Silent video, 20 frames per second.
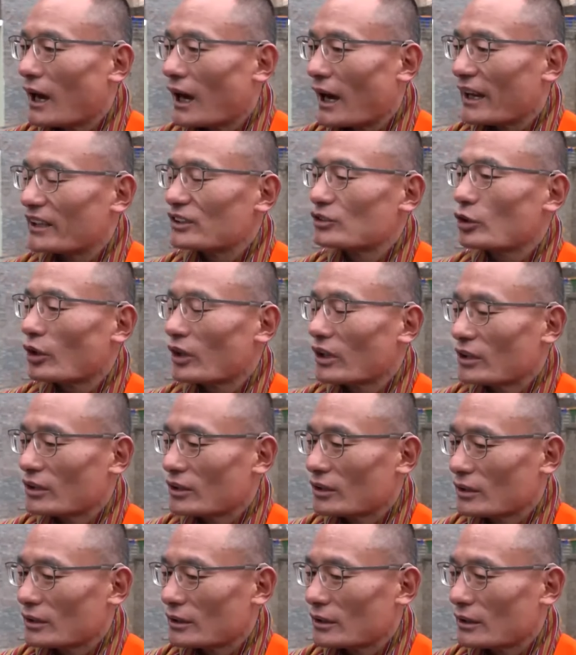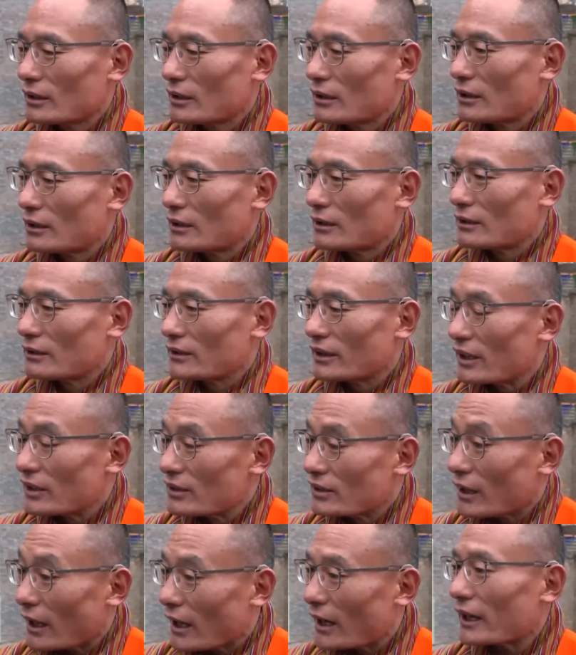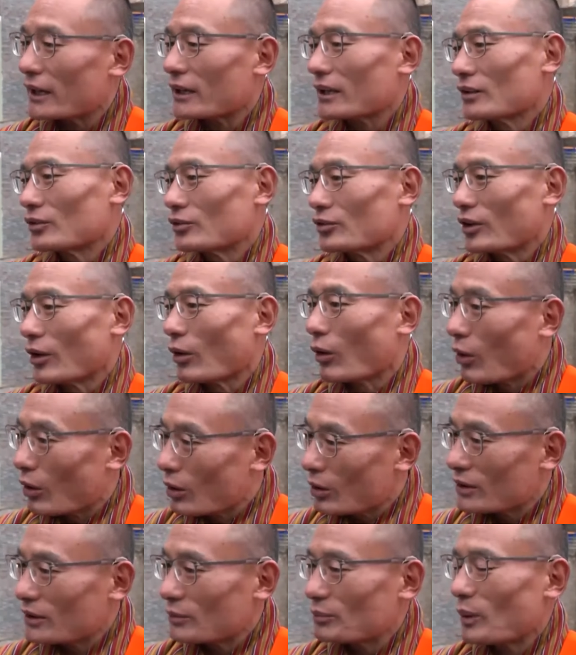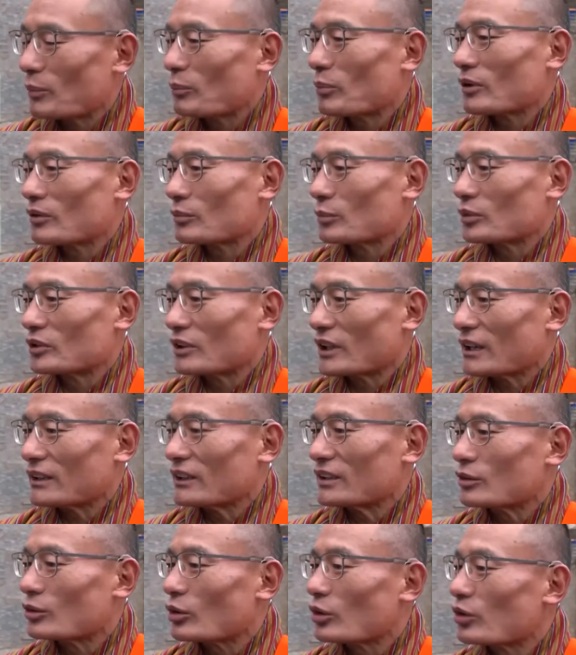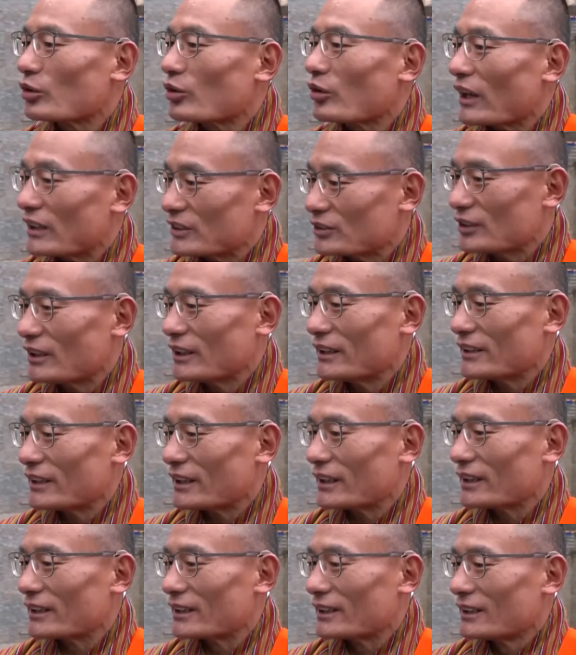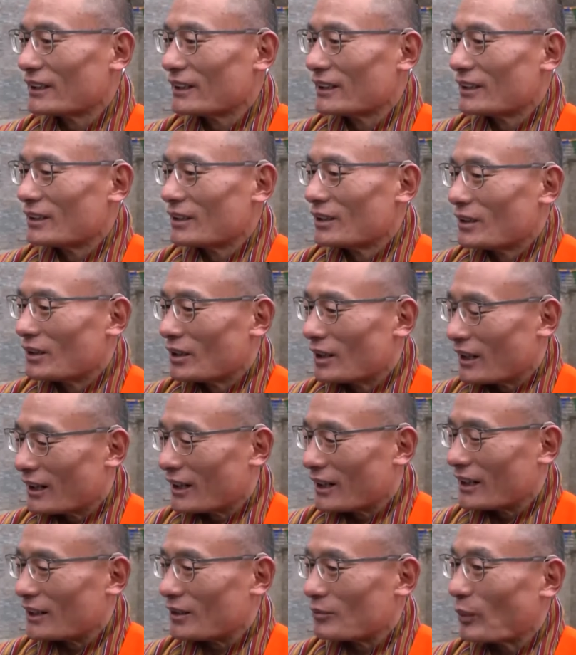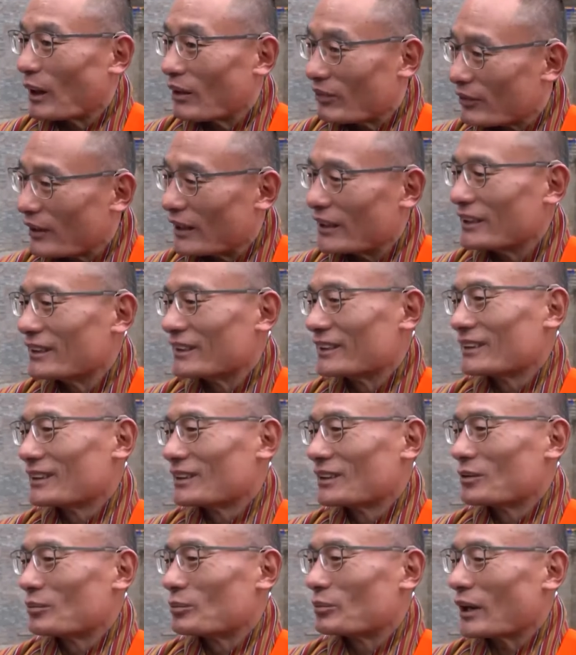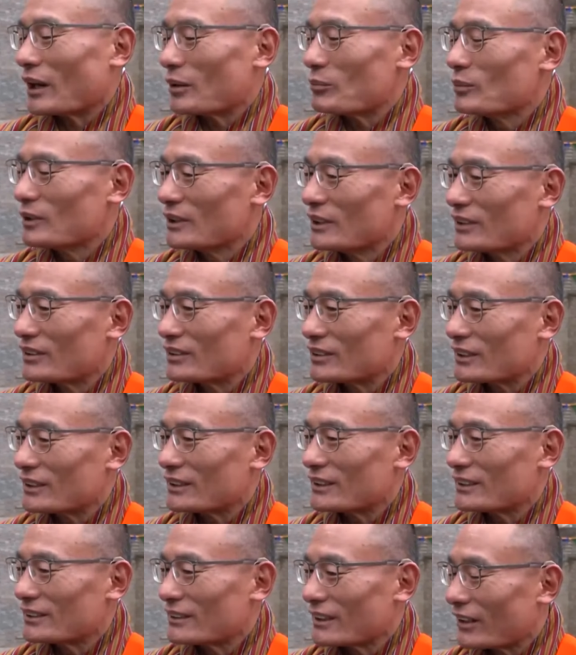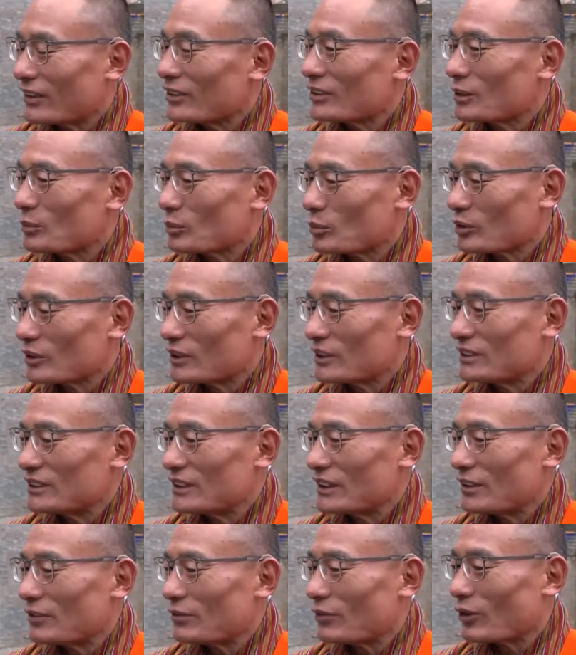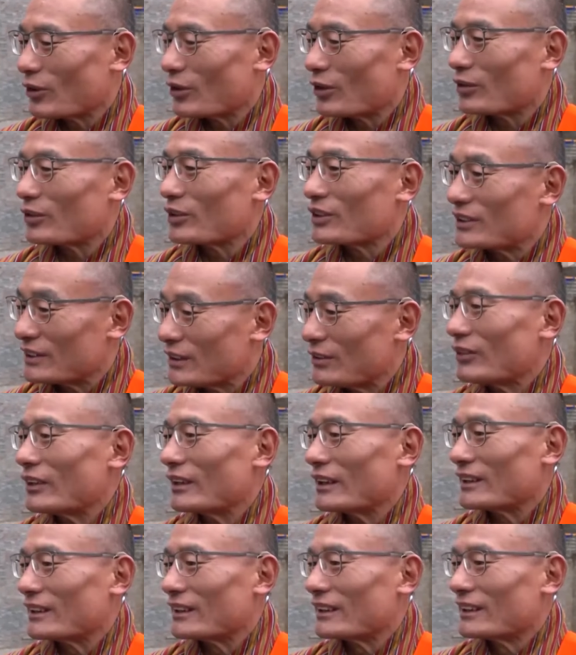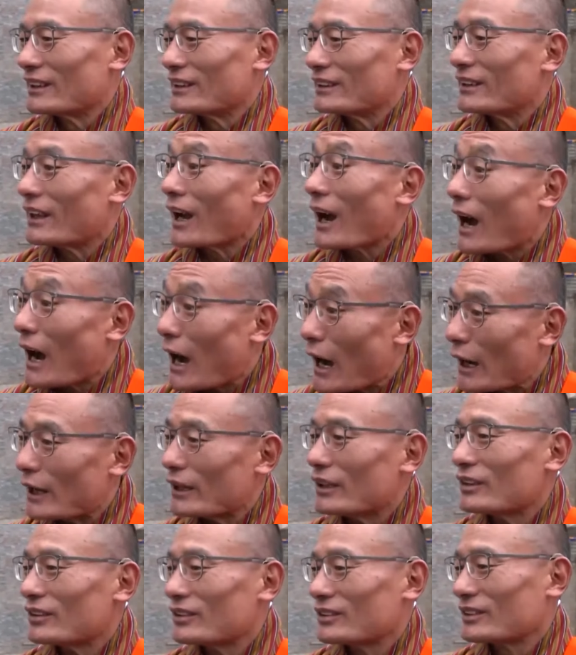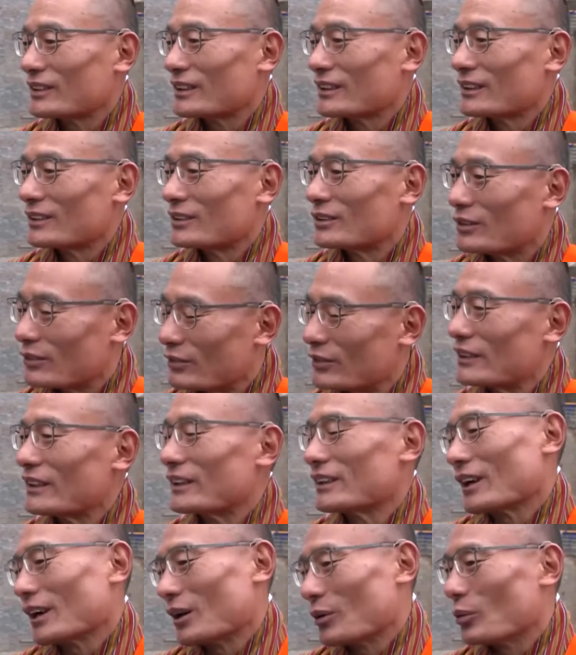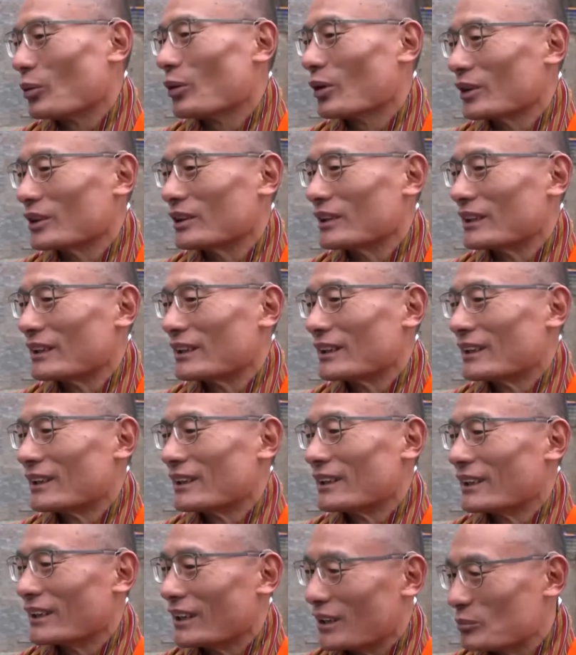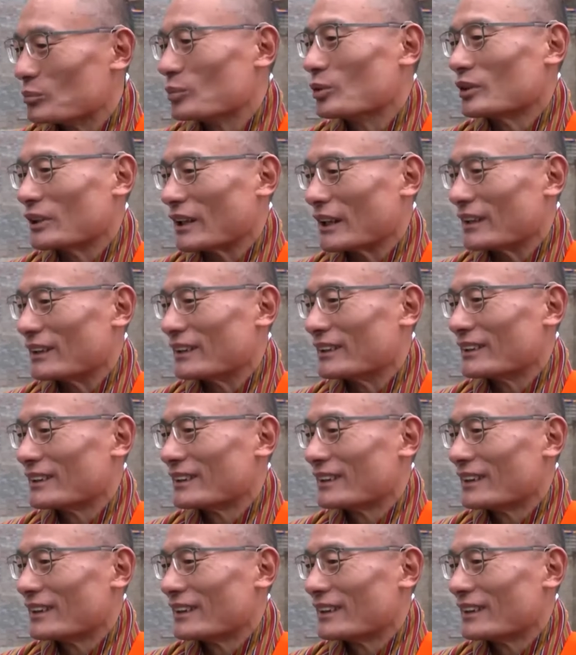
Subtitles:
I join the entire country, all the people of Bhutan, in congratulating my friend Prime Minister Narendra Modi ji for receiving the highest civilian award in Bhutan.